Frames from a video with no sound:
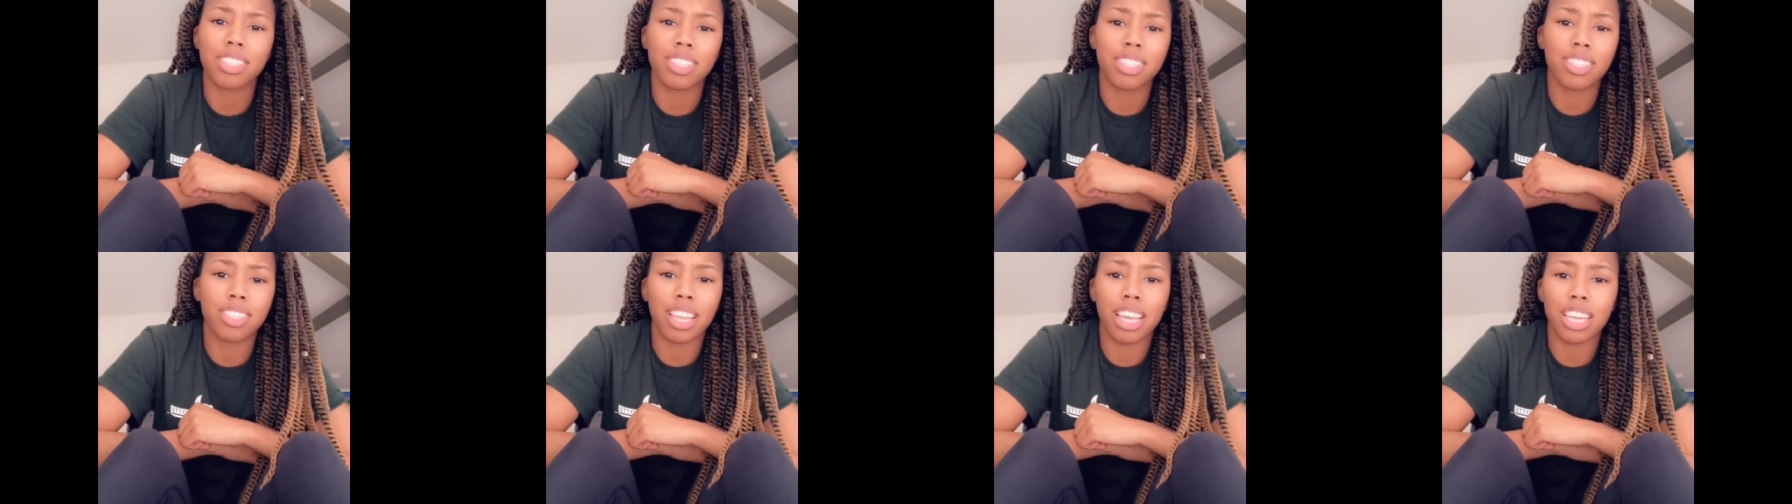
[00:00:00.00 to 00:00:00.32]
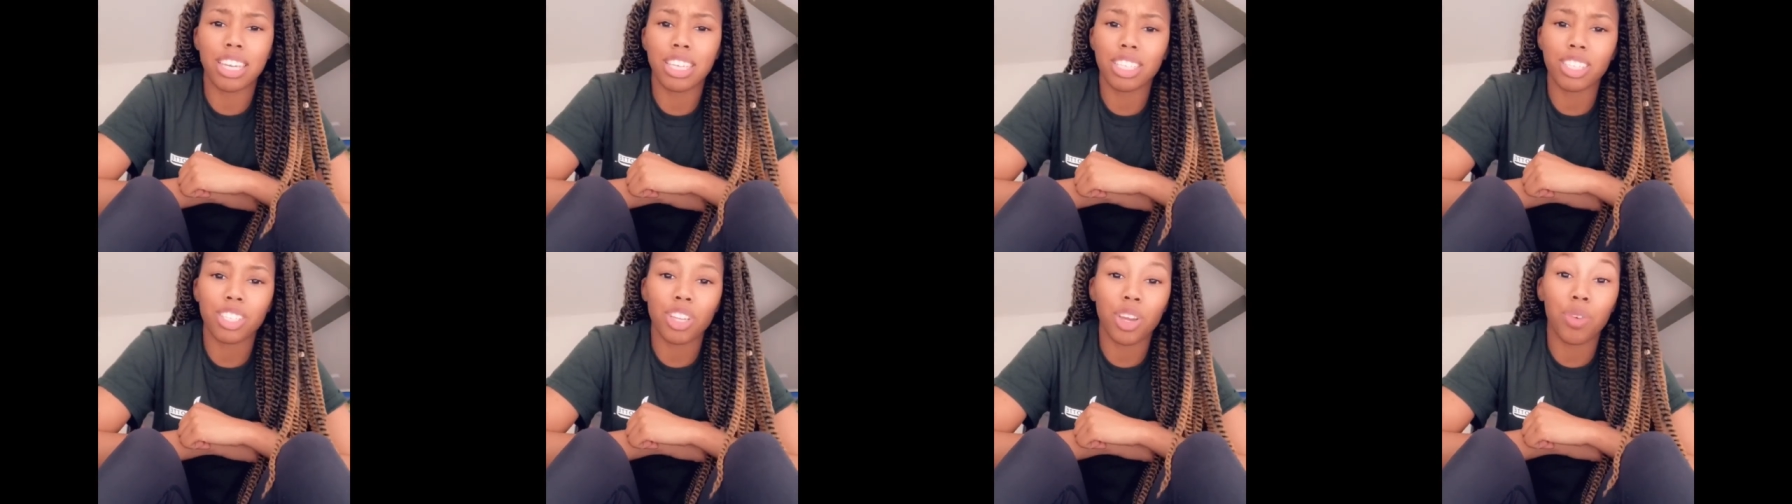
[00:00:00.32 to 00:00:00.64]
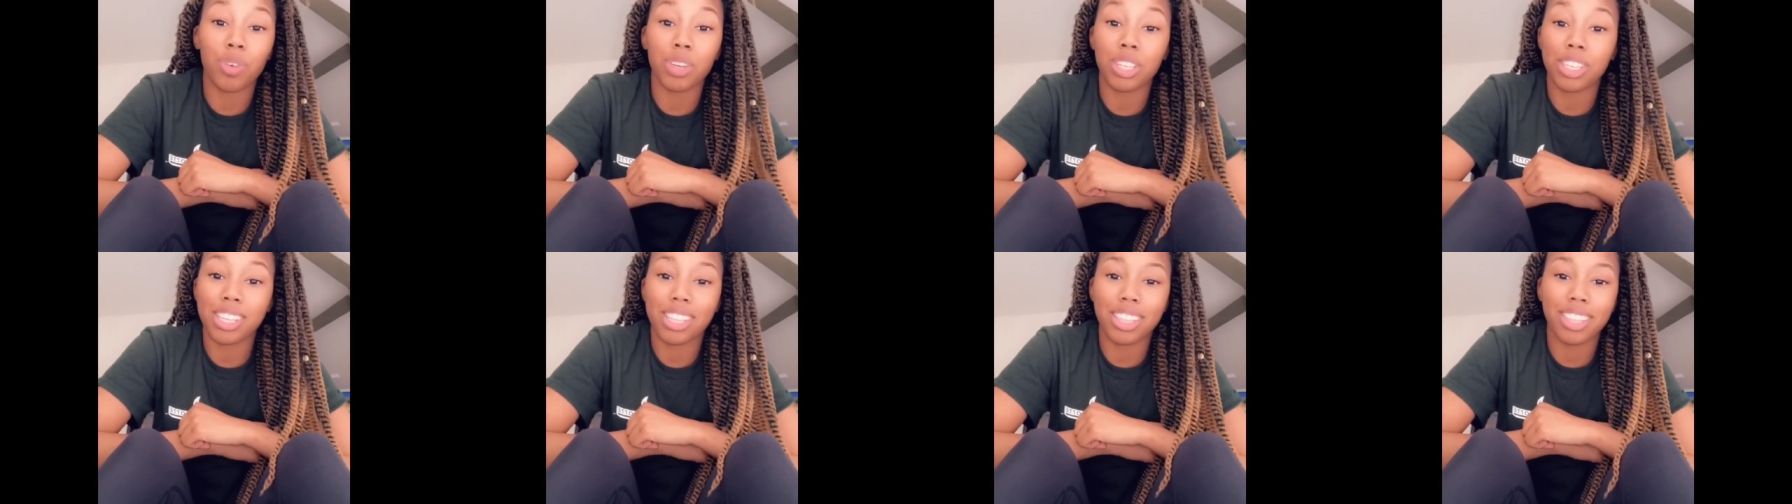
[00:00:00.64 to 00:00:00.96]
let us know
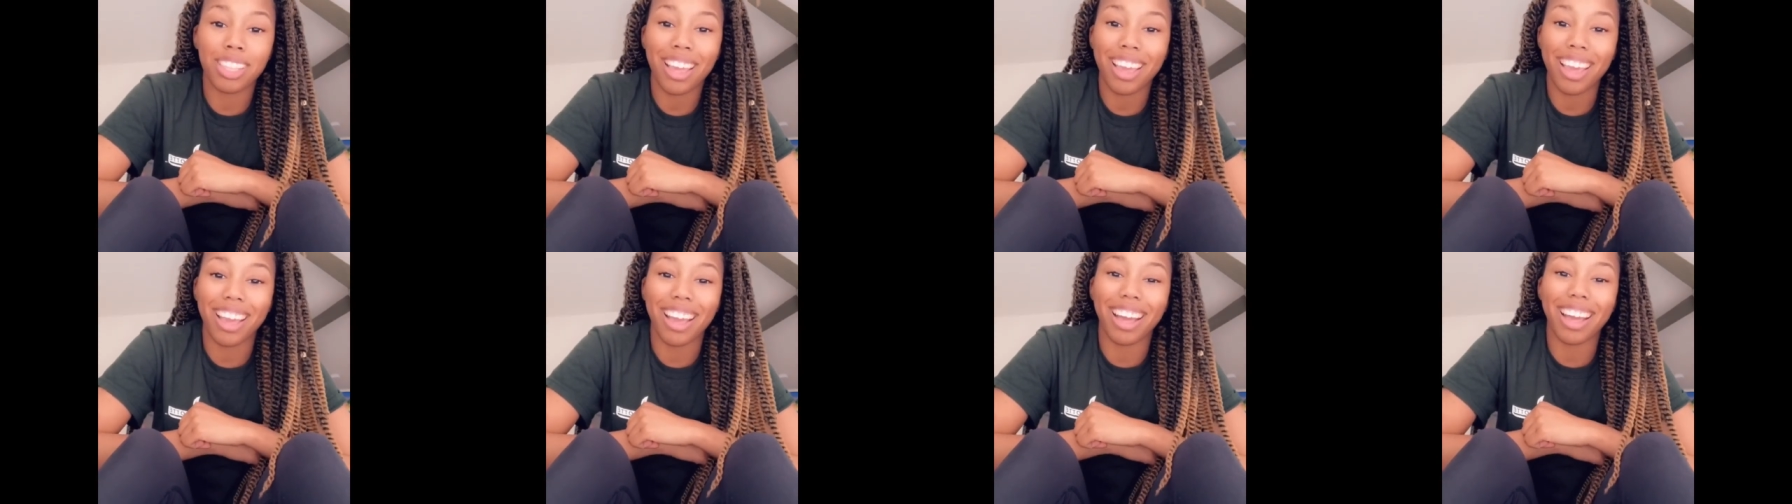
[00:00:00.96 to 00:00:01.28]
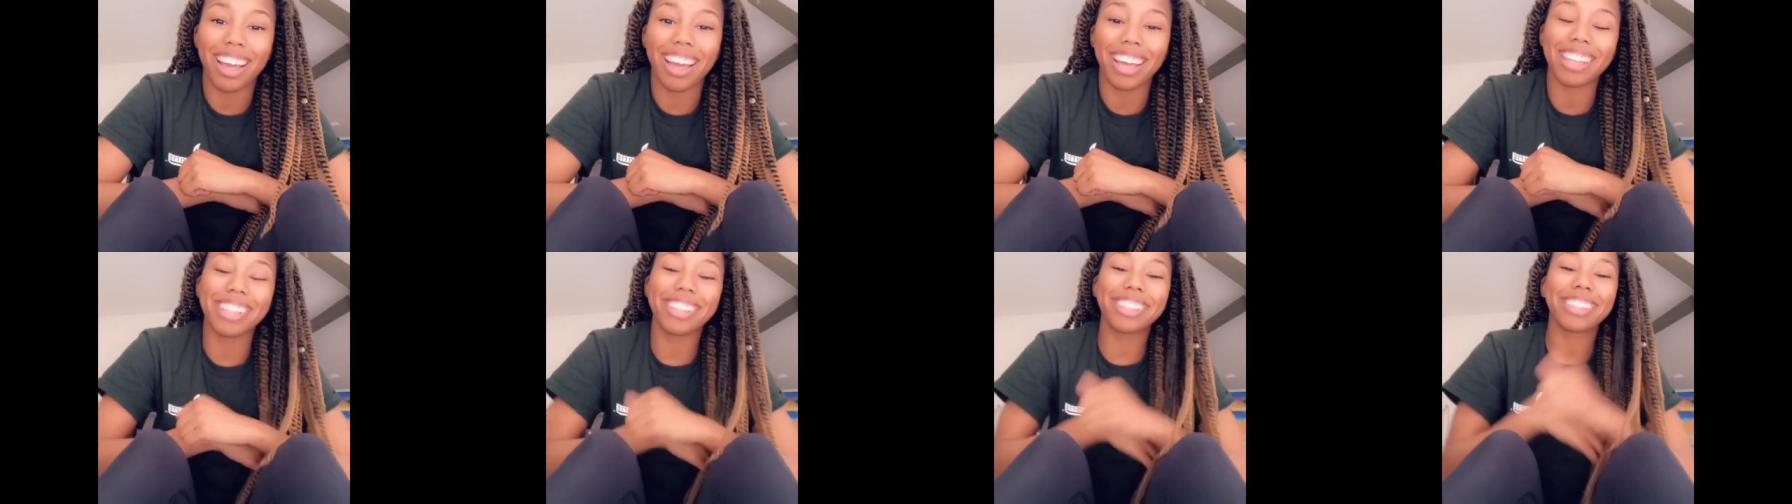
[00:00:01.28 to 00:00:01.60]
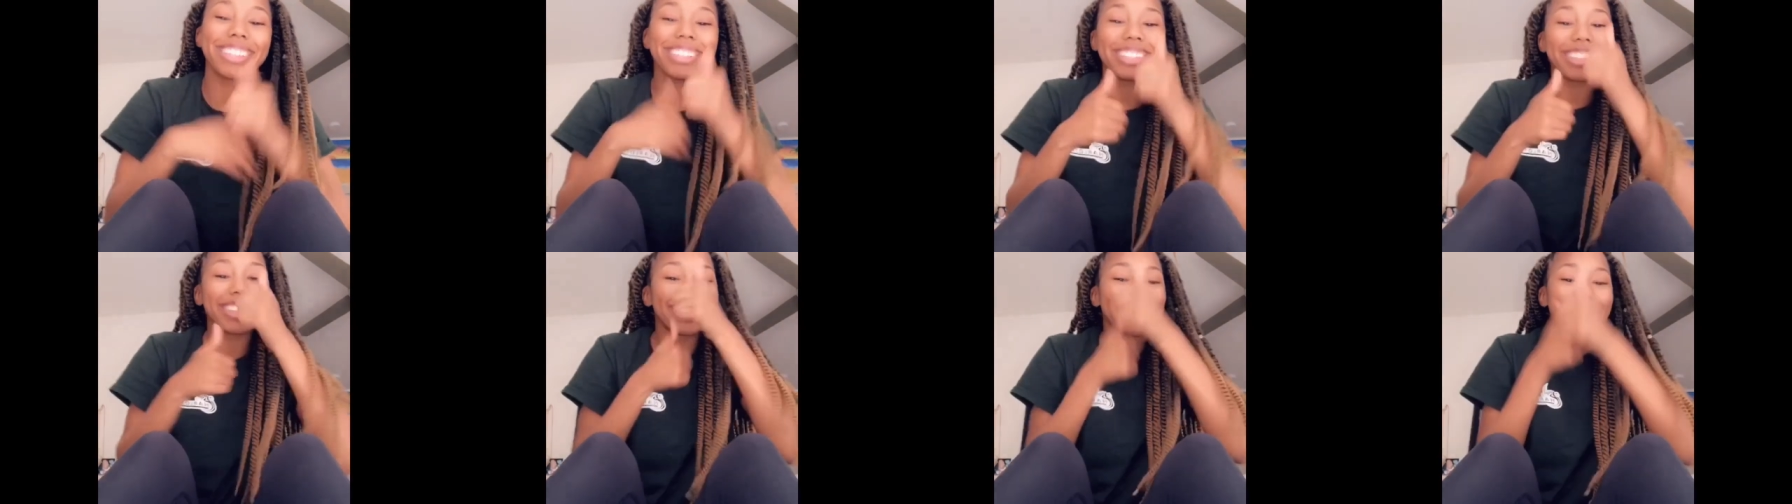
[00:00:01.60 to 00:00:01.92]
what you think.
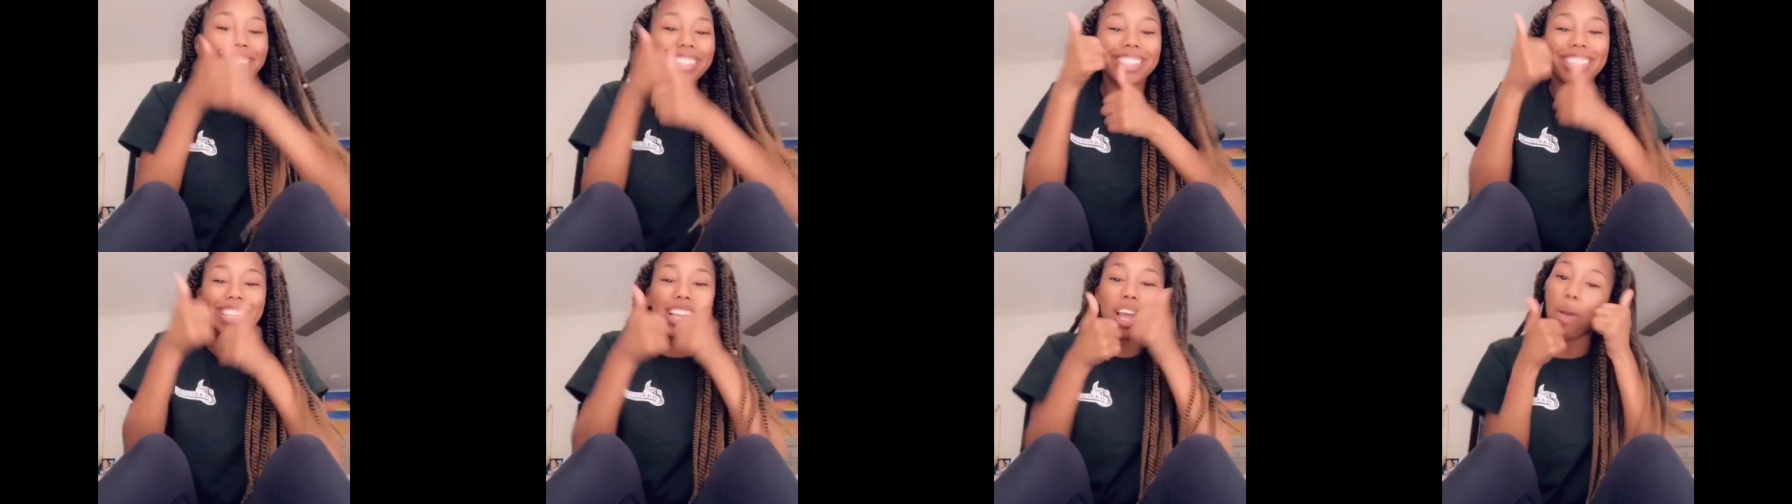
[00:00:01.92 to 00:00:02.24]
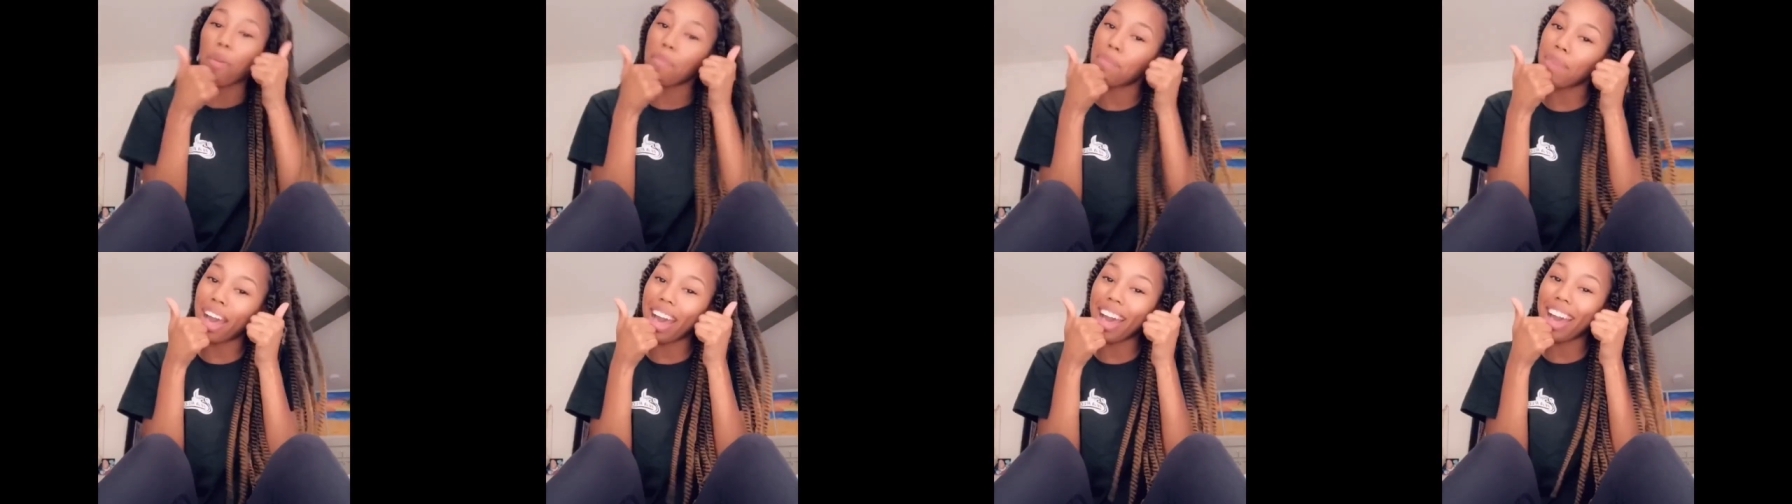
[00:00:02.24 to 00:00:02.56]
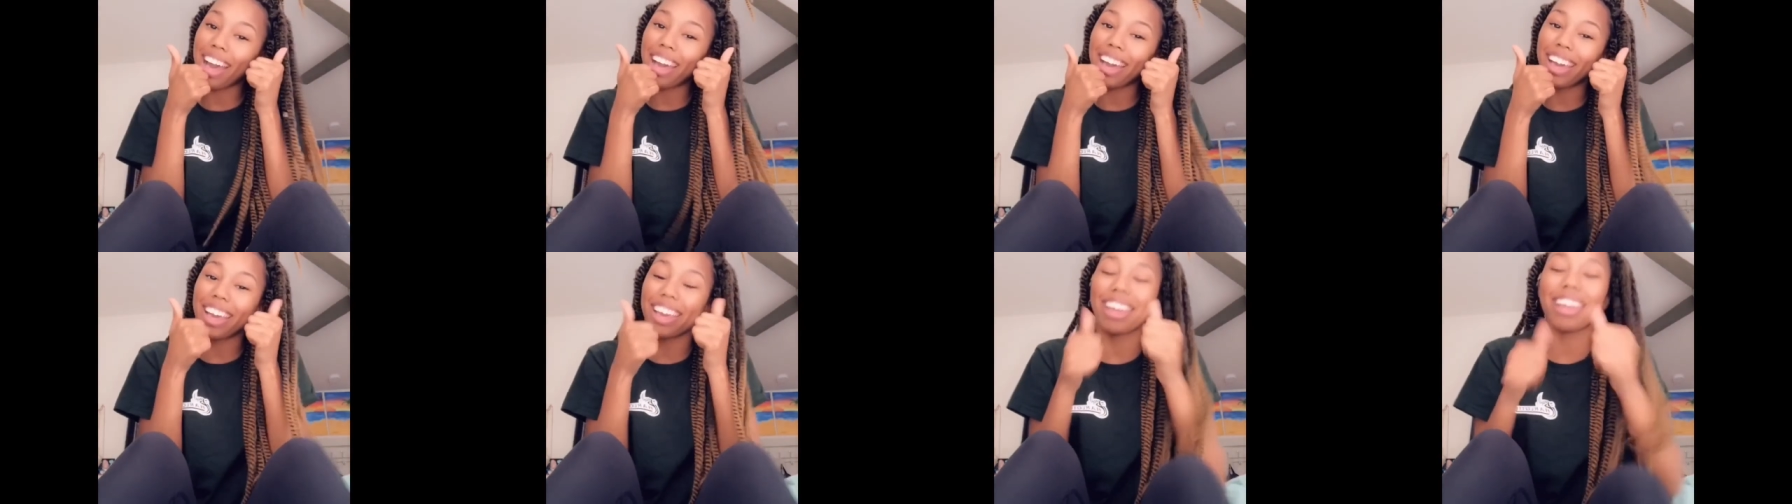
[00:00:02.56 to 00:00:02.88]

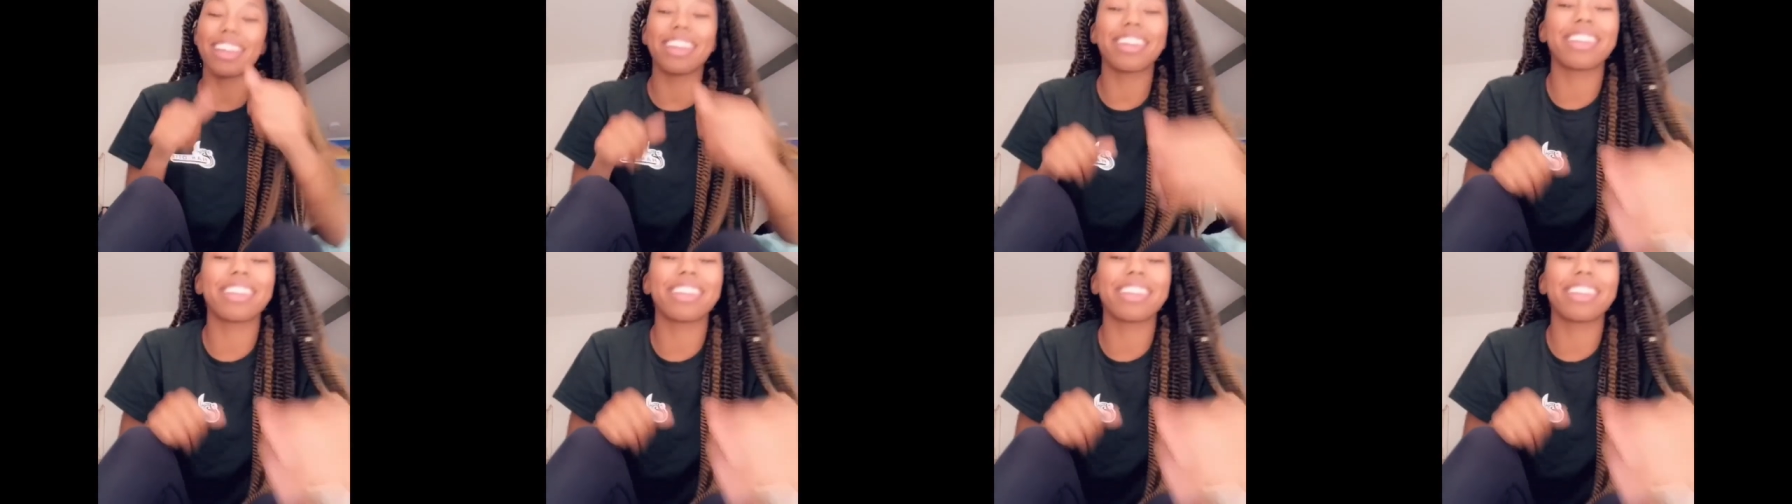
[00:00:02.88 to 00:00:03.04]
Bye.